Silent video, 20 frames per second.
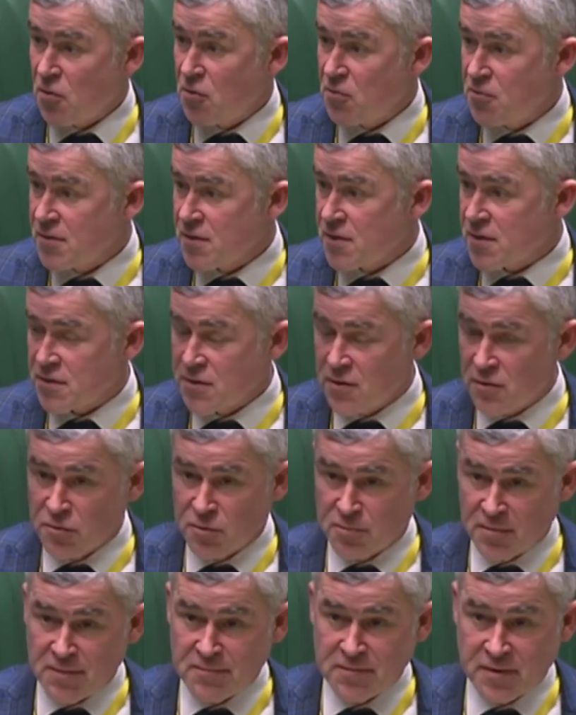always, the
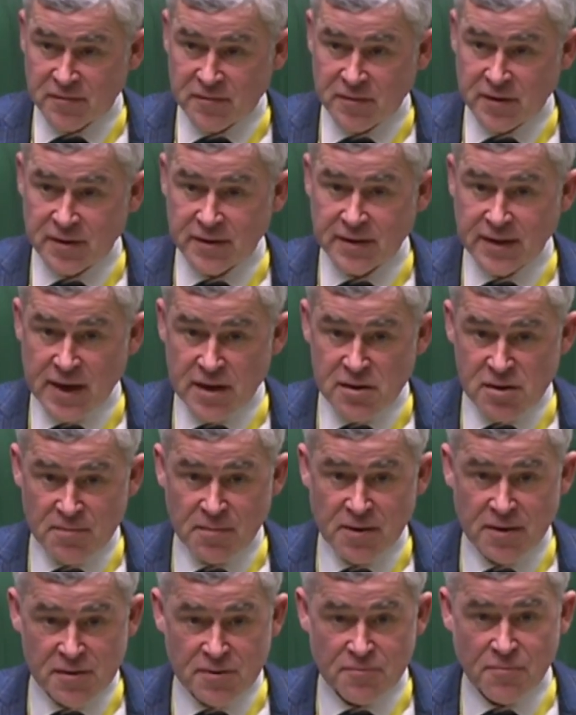Honourable Member for
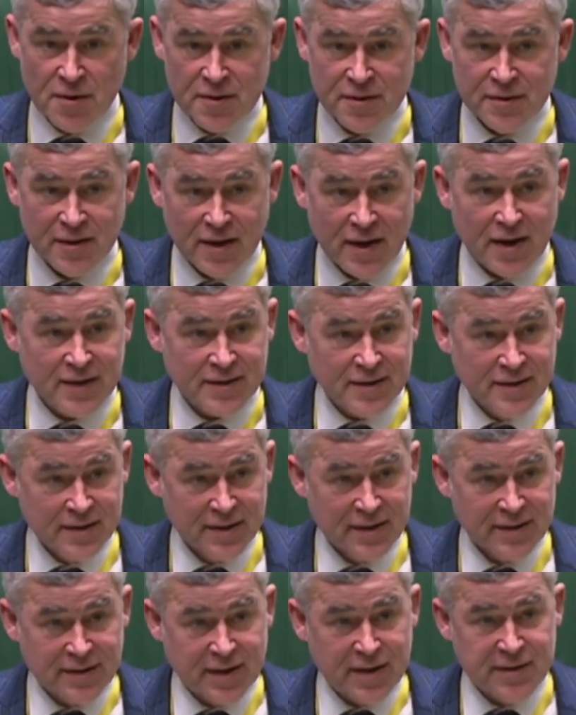Gainsborough is one that I
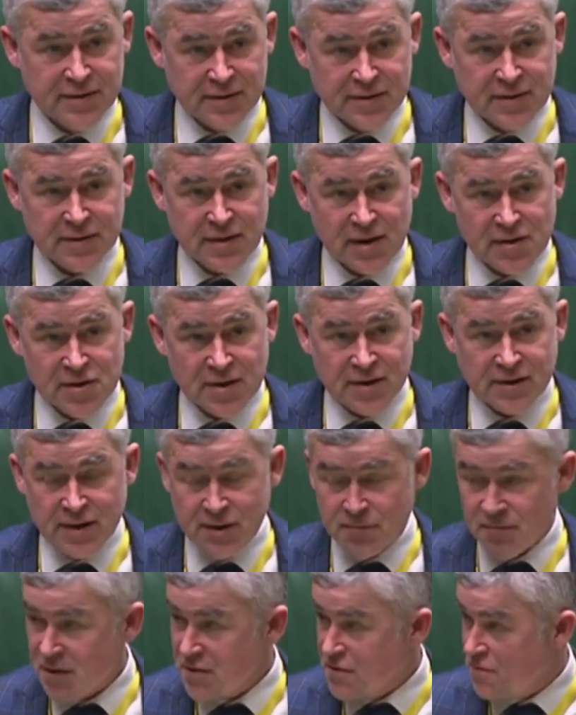tended to
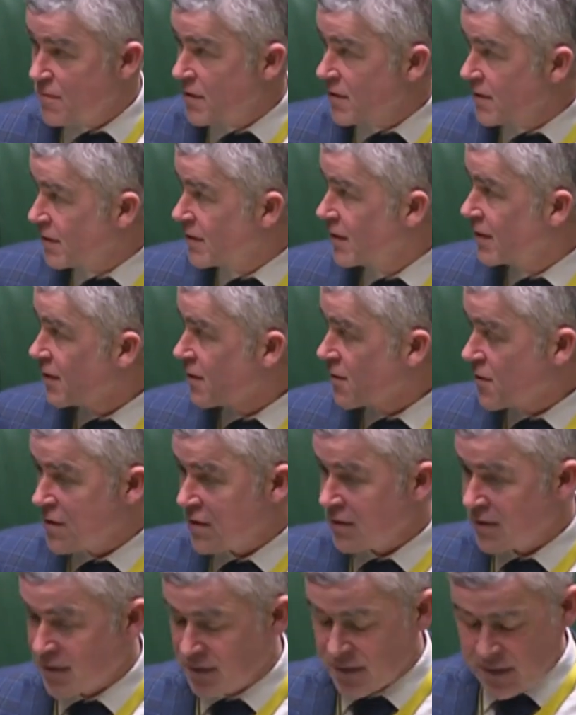disagree with, but
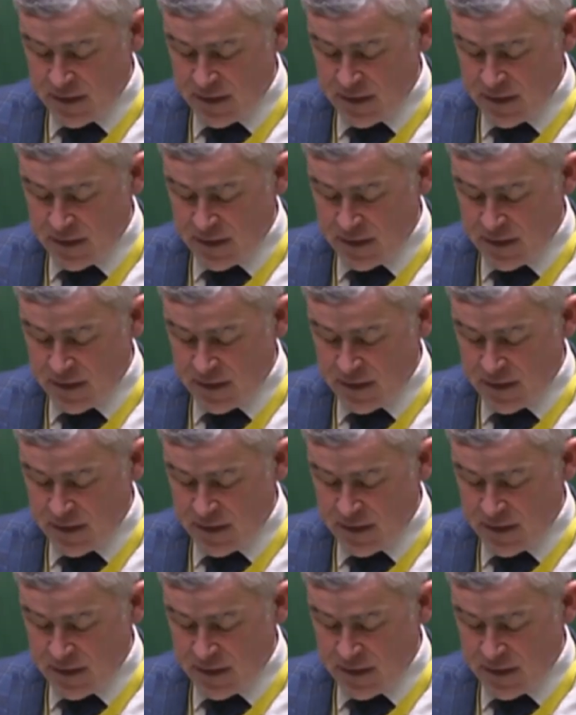certainly I